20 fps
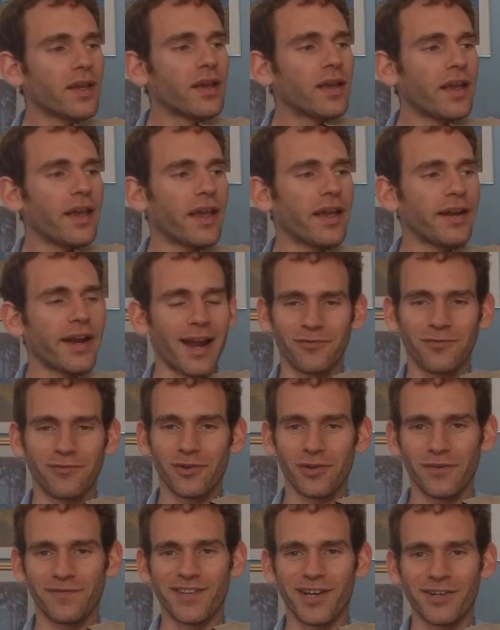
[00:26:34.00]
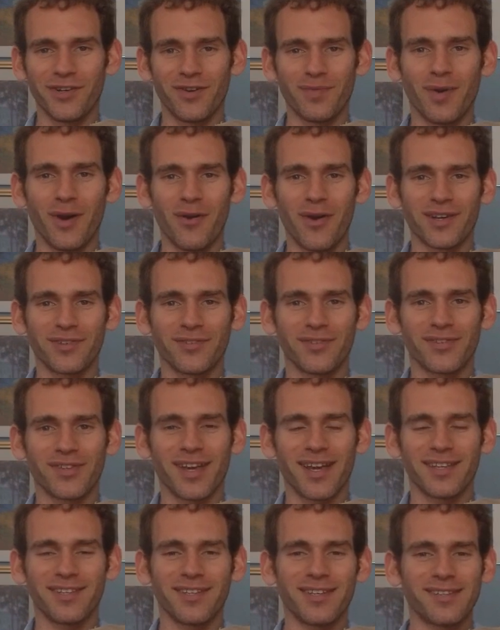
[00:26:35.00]
And after you've done your bow
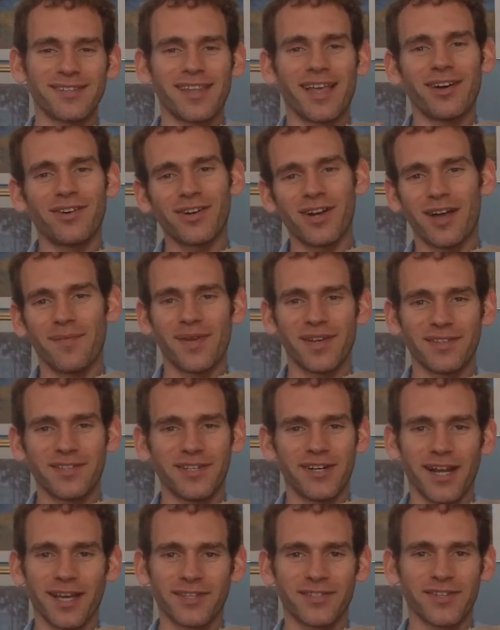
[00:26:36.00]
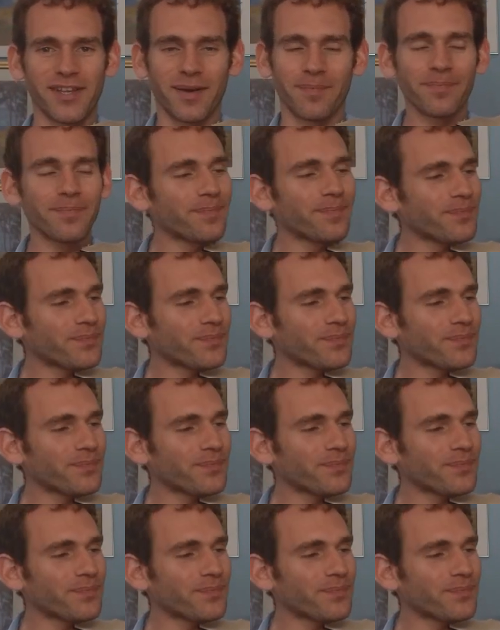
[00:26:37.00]
exercises, that'll come as the next step.